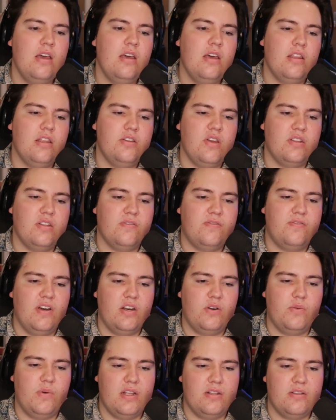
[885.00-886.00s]
Then you have to
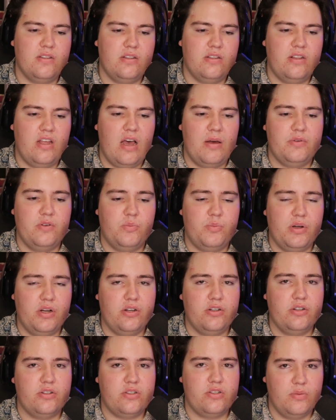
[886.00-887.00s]
find a way into the lab to
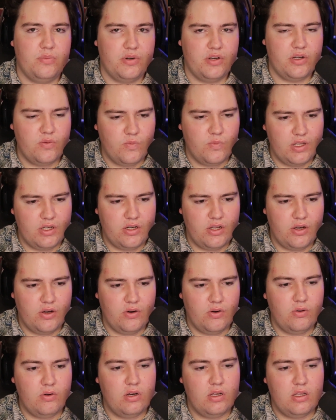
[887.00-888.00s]
repair your submarine
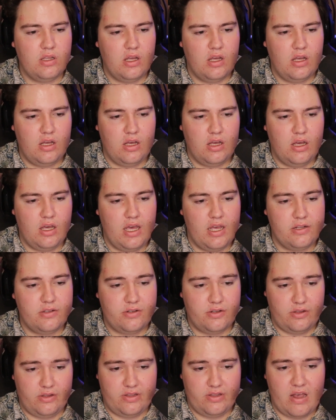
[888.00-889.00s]
window,
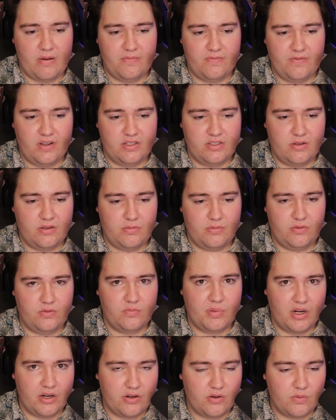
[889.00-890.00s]
enter the lab and find something to
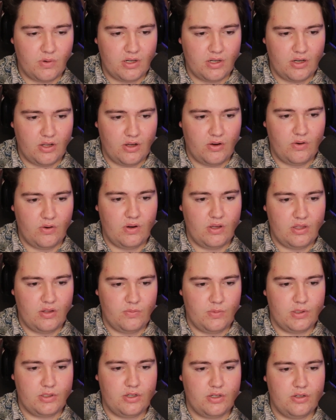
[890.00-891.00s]
repair your window, and
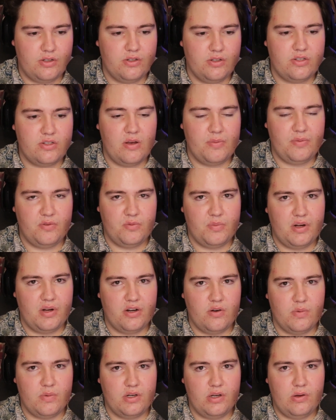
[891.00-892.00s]
then return to your sub and repair
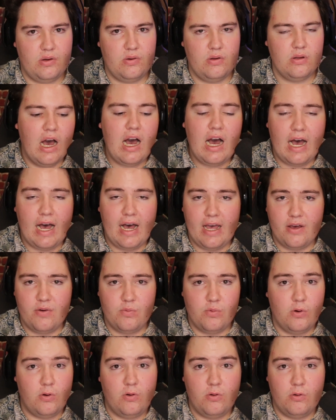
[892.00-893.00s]
your window. I
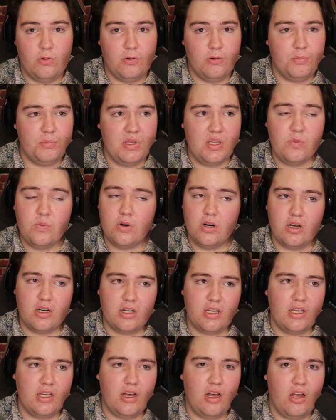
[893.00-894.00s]
will be
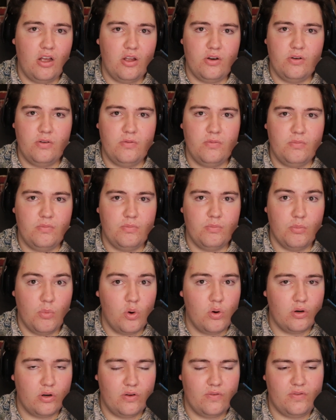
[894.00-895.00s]
working on
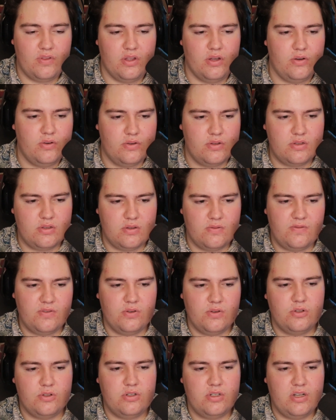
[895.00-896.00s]
more of those in
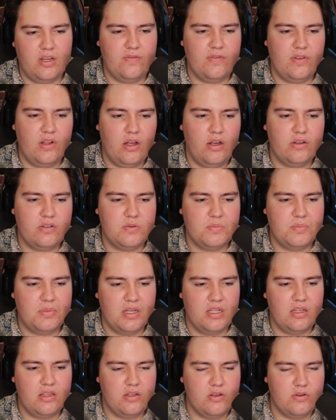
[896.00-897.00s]
future devlogs,
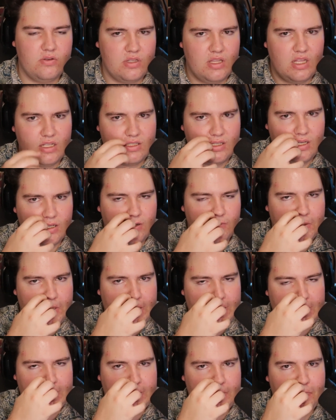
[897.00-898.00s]
but that's like a
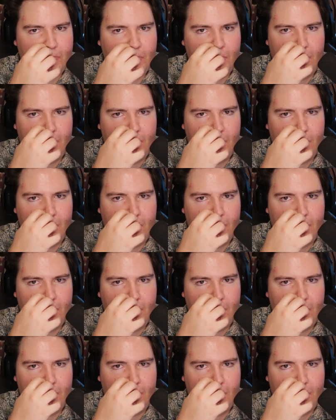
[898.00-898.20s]
really good